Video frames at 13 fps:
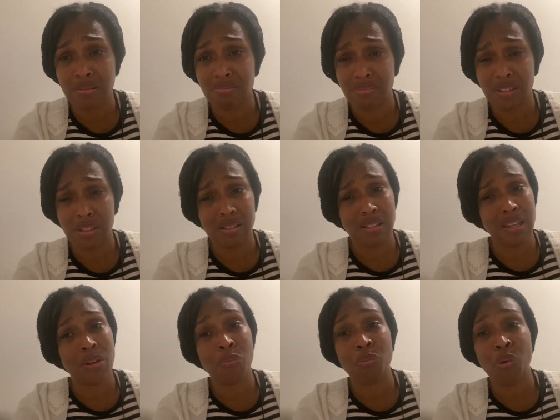He said,
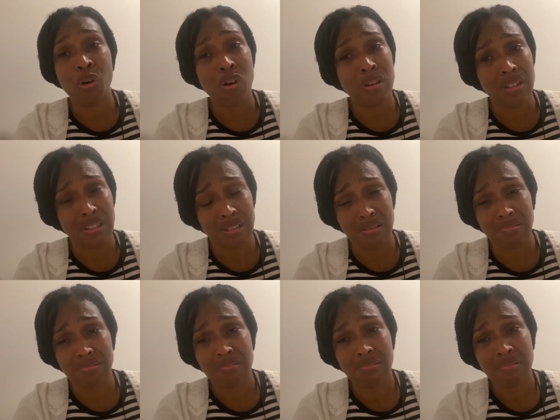I'm warning you.
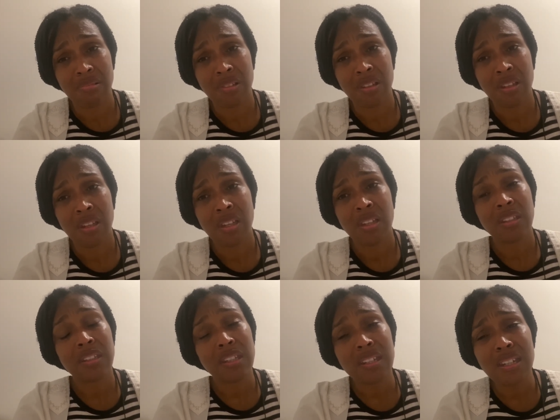
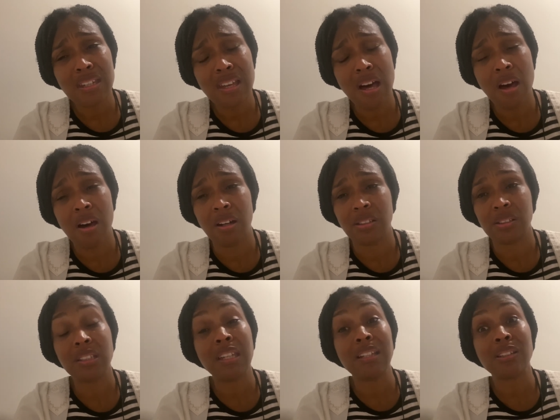Get in God.
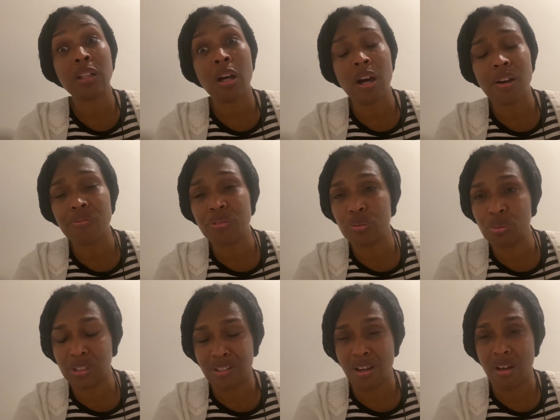Get covered with
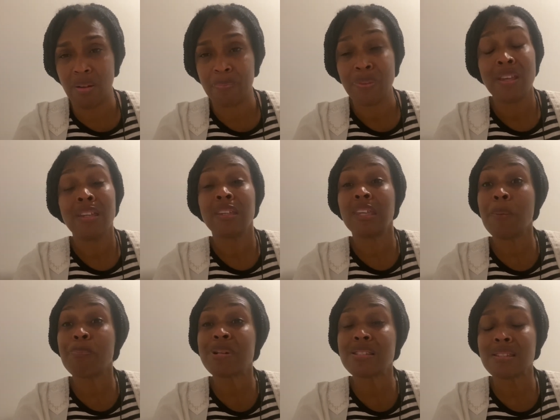God. Get
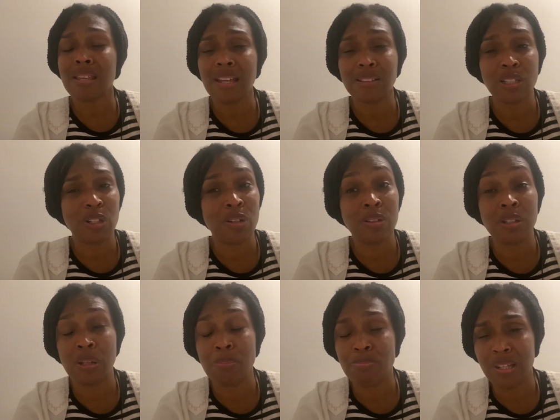protected under the
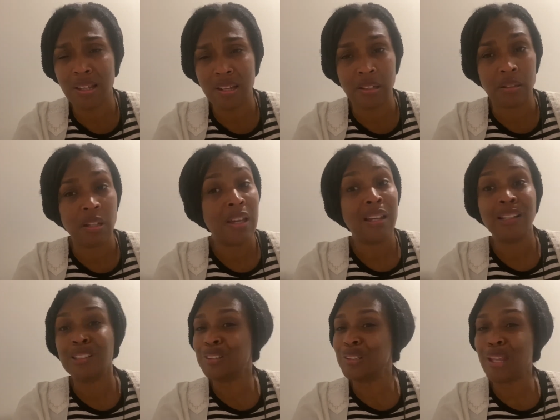blood.
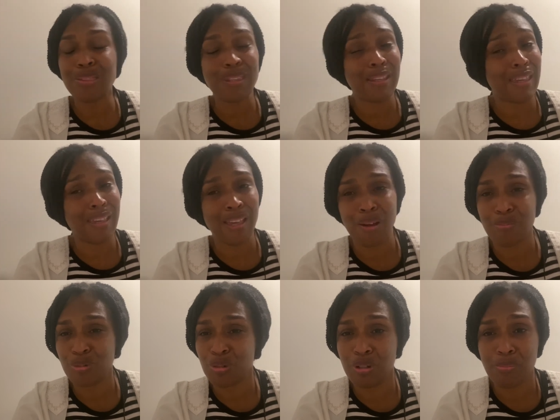Nothing can come
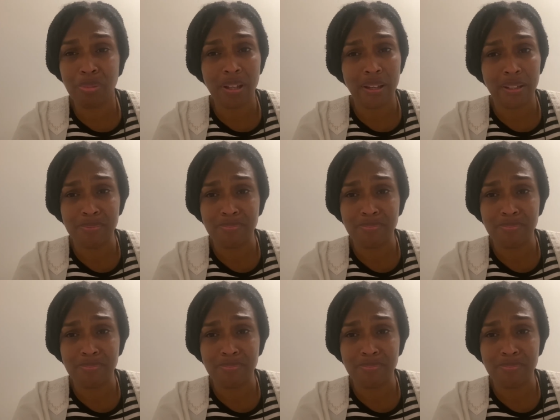through the blood.